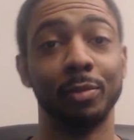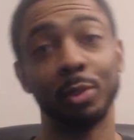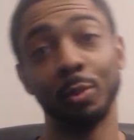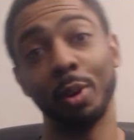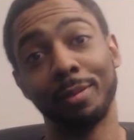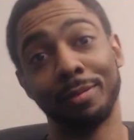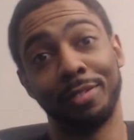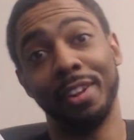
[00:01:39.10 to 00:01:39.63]

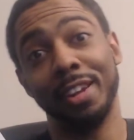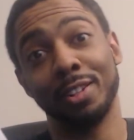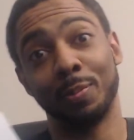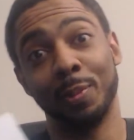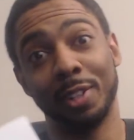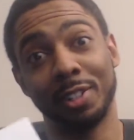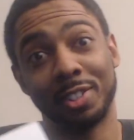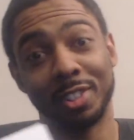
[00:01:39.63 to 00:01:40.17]
Well, thanks,
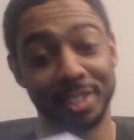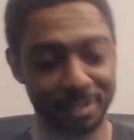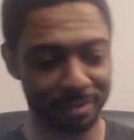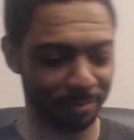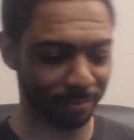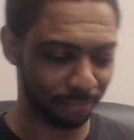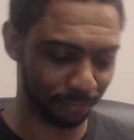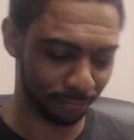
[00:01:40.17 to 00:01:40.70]
Melissa.
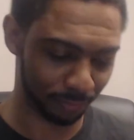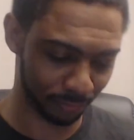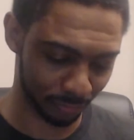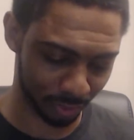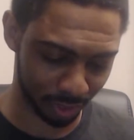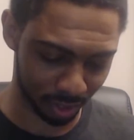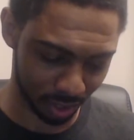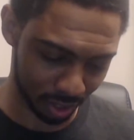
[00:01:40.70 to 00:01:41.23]

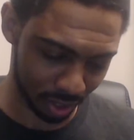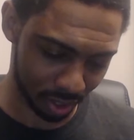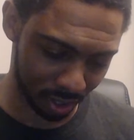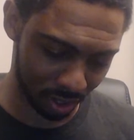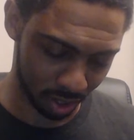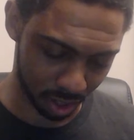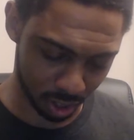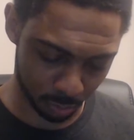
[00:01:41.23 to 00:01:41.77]

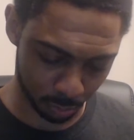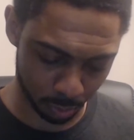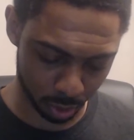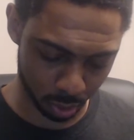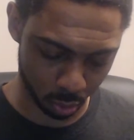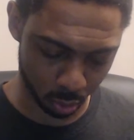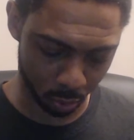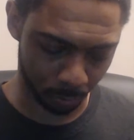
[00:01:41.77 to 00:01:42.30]
That's pretty
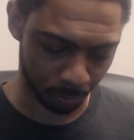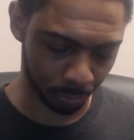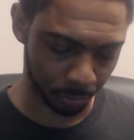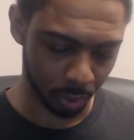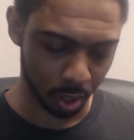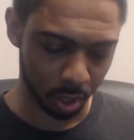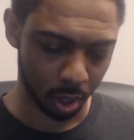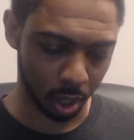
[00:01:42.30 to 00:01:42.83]
cool.
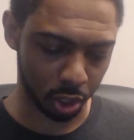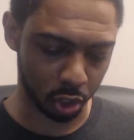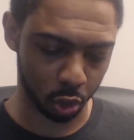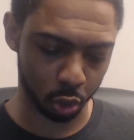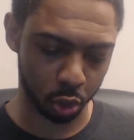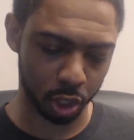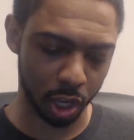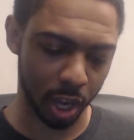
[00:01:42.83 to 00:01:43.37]
So
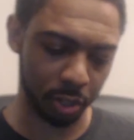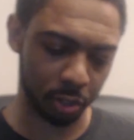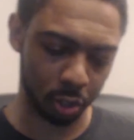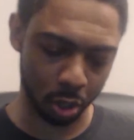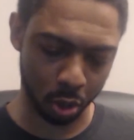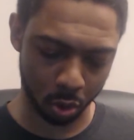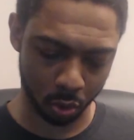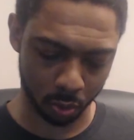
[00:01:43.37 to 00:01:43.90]
you guys
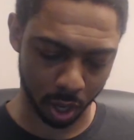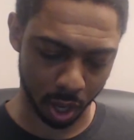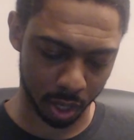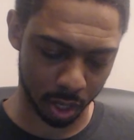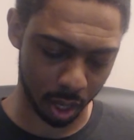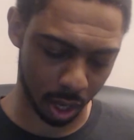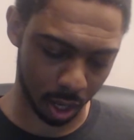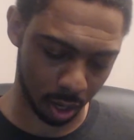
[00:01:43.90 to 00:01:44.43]
know I
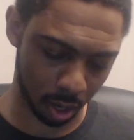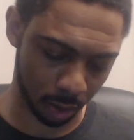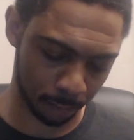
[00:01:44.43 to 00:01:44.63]
got